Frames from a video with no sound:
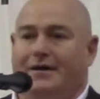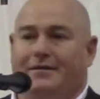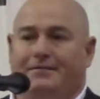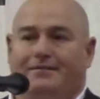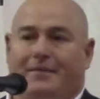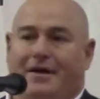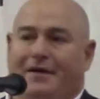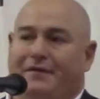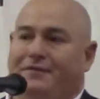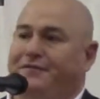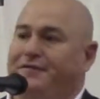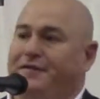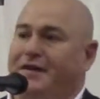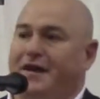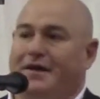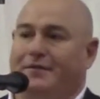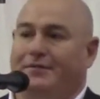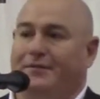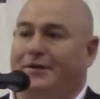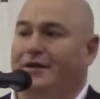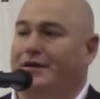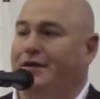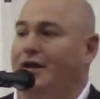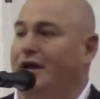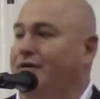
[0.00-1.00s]
My
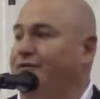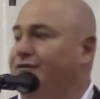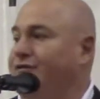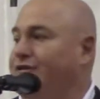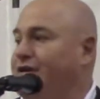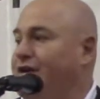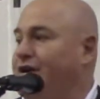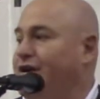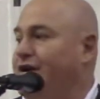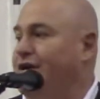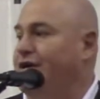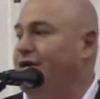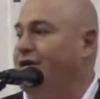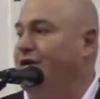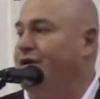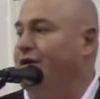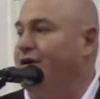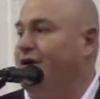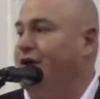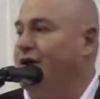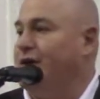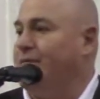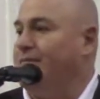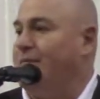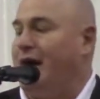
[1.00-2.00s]
family loves it
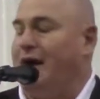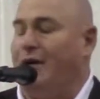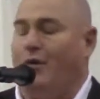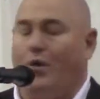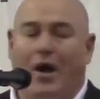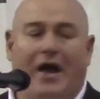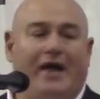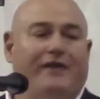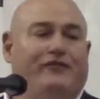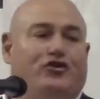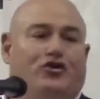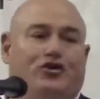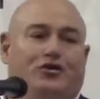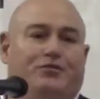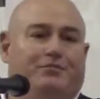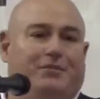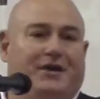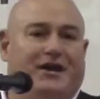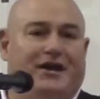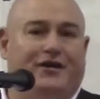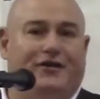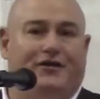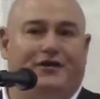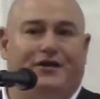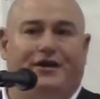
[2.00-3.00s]
here. My wife couldn't
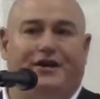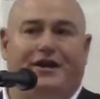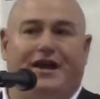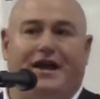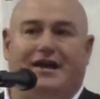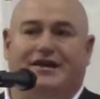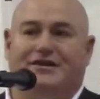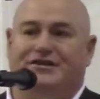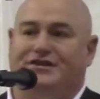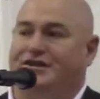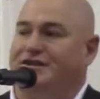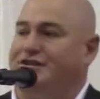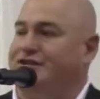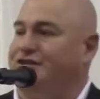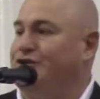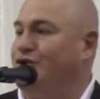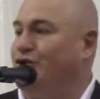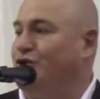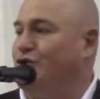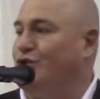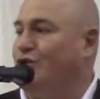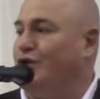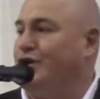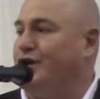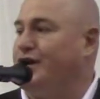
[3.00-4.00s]
be here today. She's
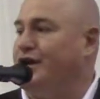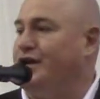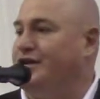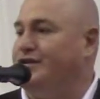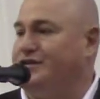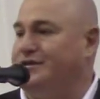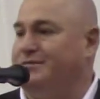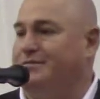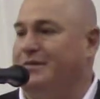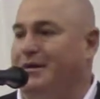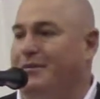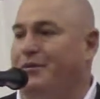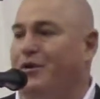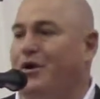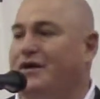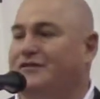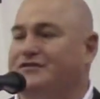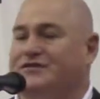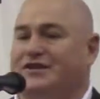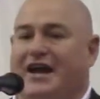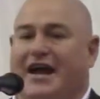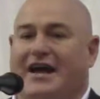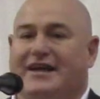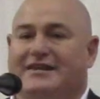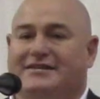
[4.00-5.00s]
still working. My
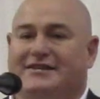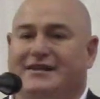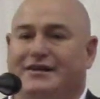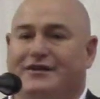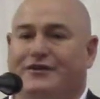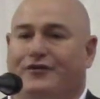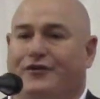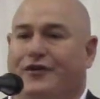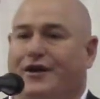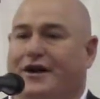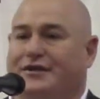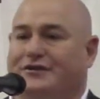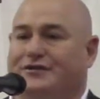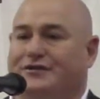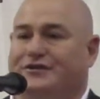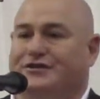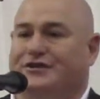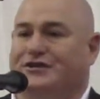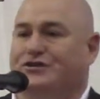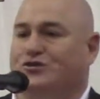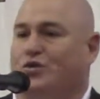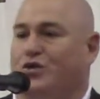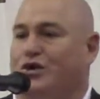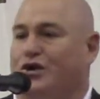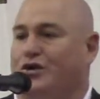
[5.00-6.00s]
wife's an IT director, and
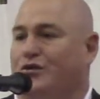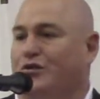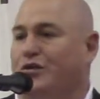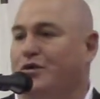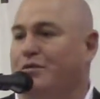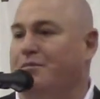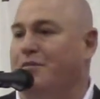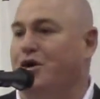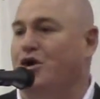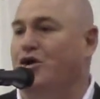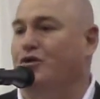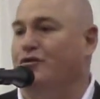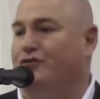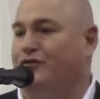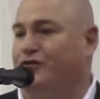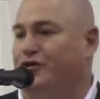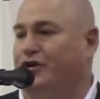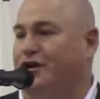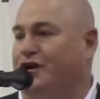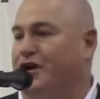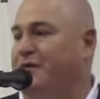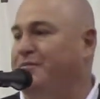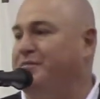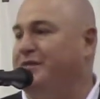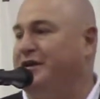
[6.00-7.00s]
she's working remote
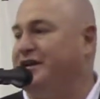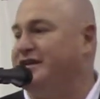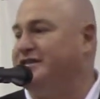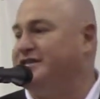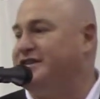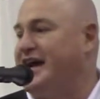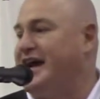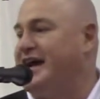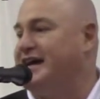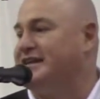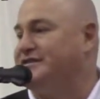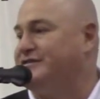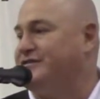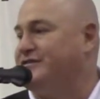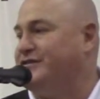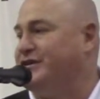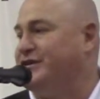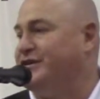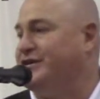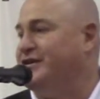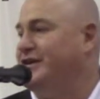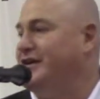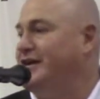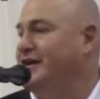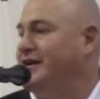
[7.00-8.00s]
for a company in
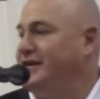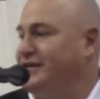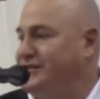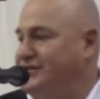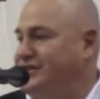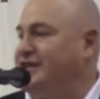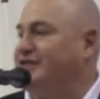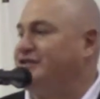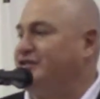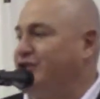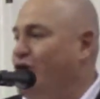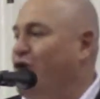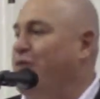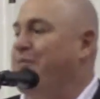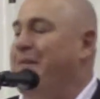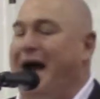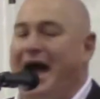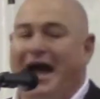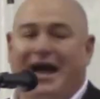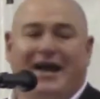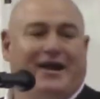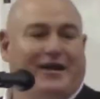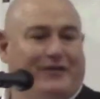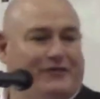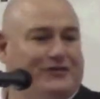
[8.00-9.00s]
Jacksonville. She has to go
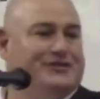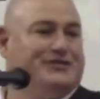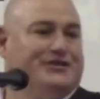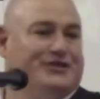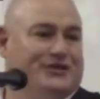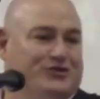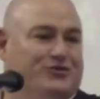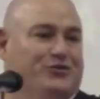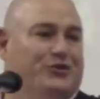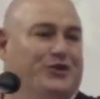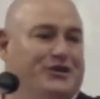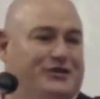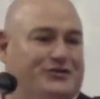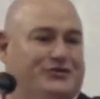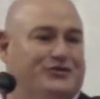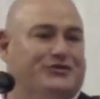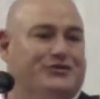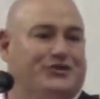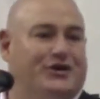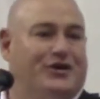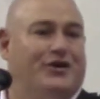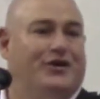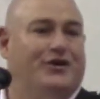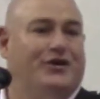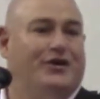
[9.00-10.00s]
back every 6 weeks or
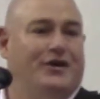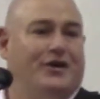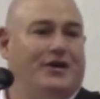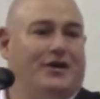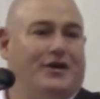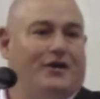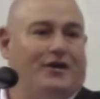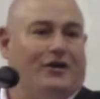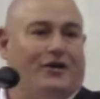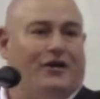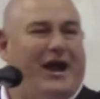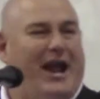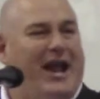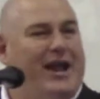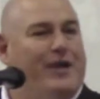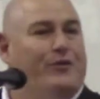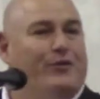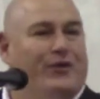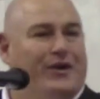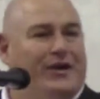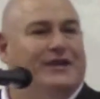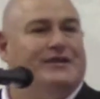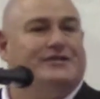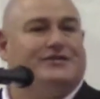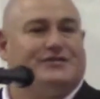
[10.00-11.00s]
so, or 8
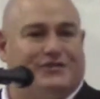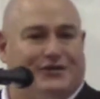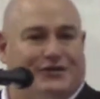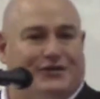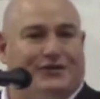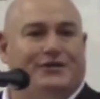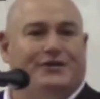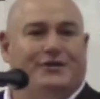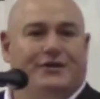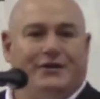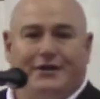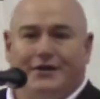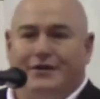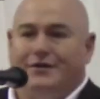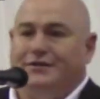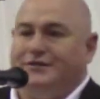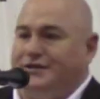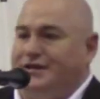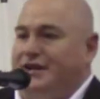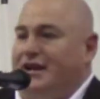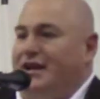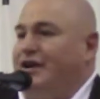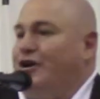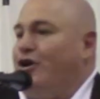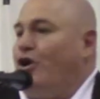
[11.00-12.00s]
weeks, so
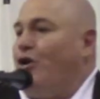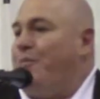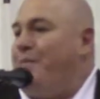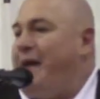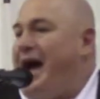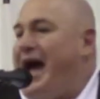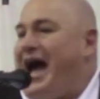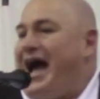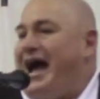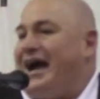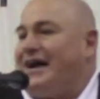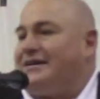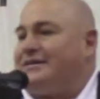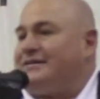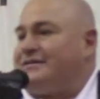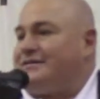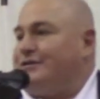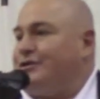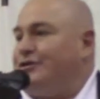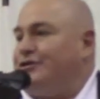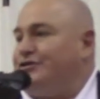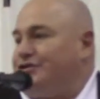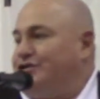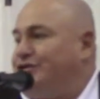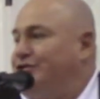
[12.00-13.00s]
she had to go back.
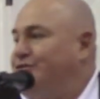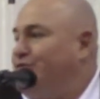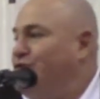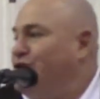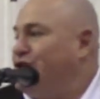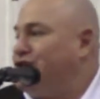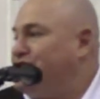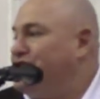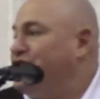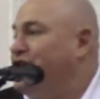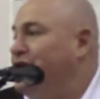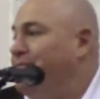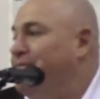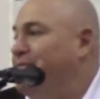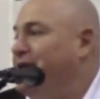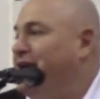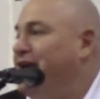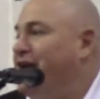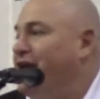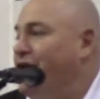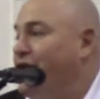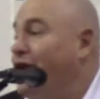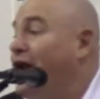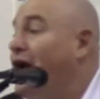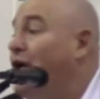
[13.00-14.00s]
So she wished she could be
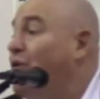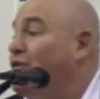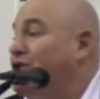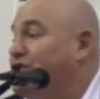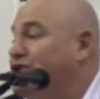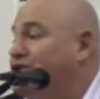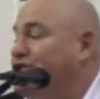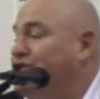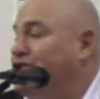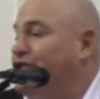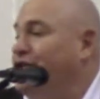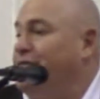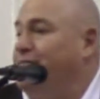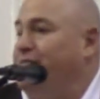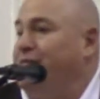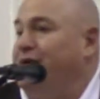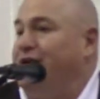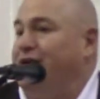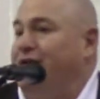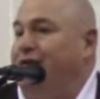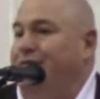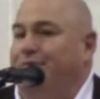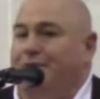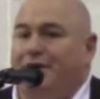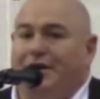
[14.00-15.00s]
here, and I wish she could
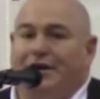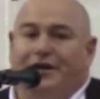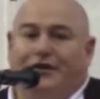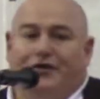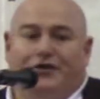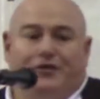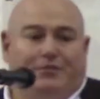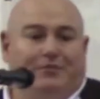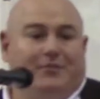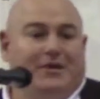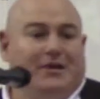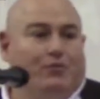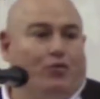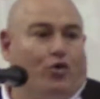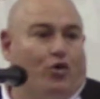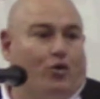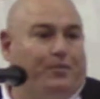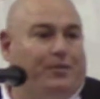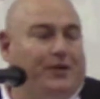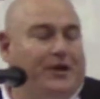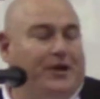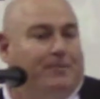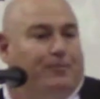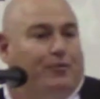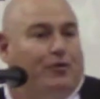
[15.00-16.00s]
have been here to meet more
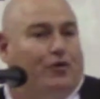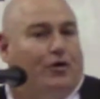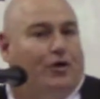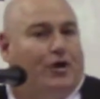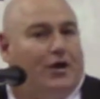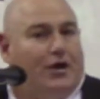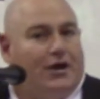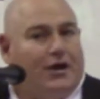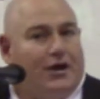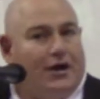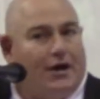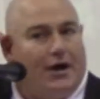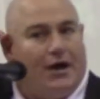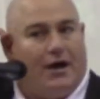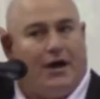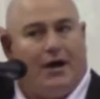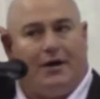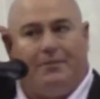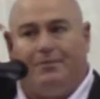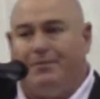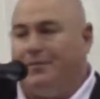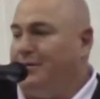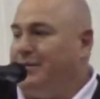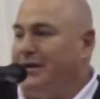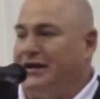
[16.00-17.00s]
people.
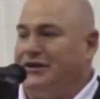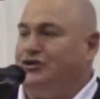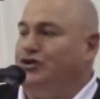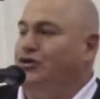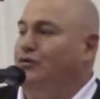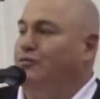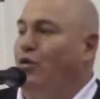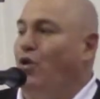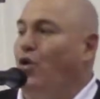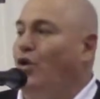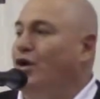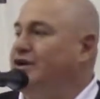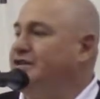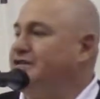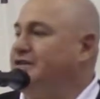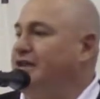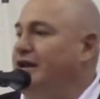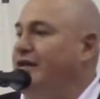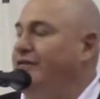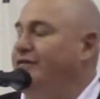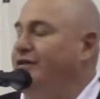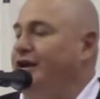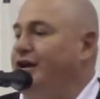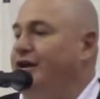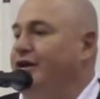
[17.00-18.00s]
My 2 boys
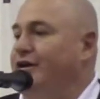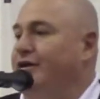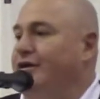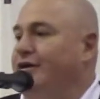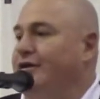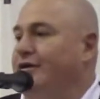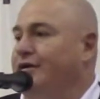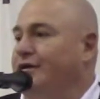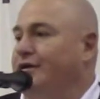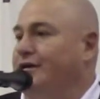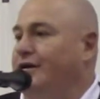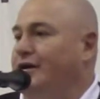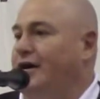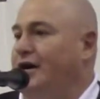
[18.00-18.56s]
love it here.